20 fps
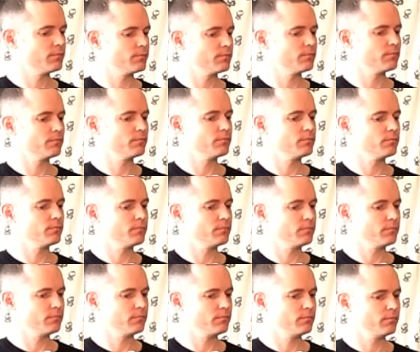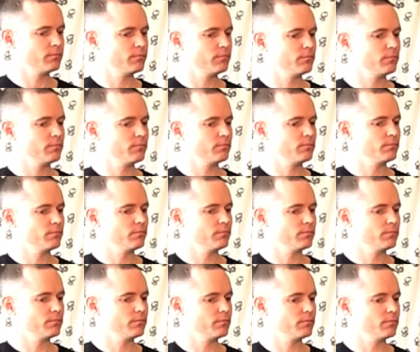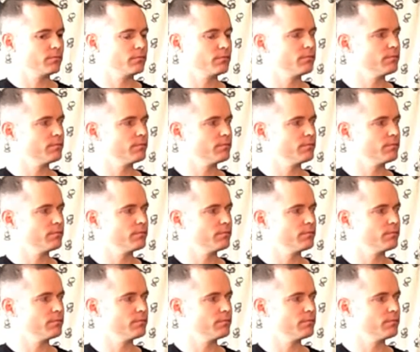(not speaking)